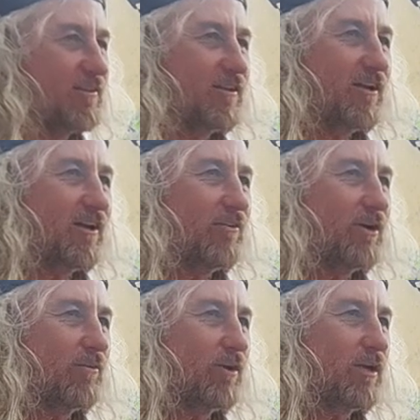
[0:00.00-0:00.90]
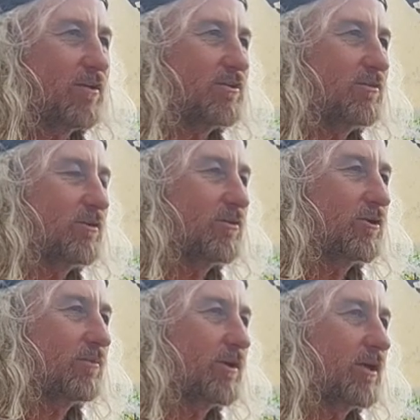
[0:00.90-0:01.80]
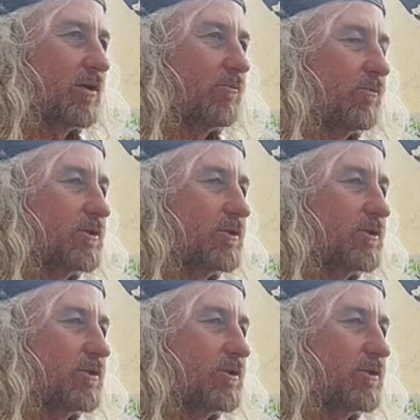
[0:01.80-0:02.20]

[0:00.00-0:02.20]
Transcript: What else do you want to talk about?